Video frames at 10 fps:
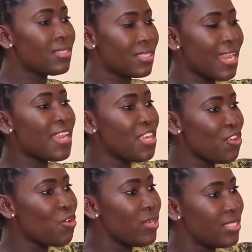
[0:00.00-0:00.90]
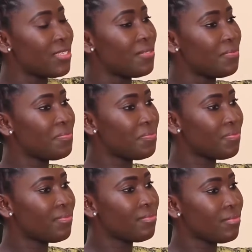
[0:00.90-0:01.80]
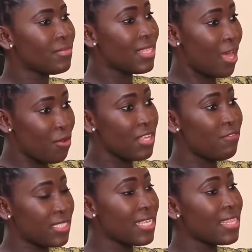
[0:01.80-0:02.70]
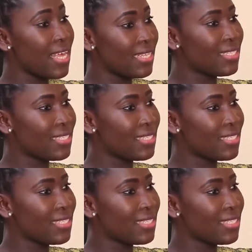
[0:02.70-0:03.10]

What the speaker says: started increasing. Now they've seen that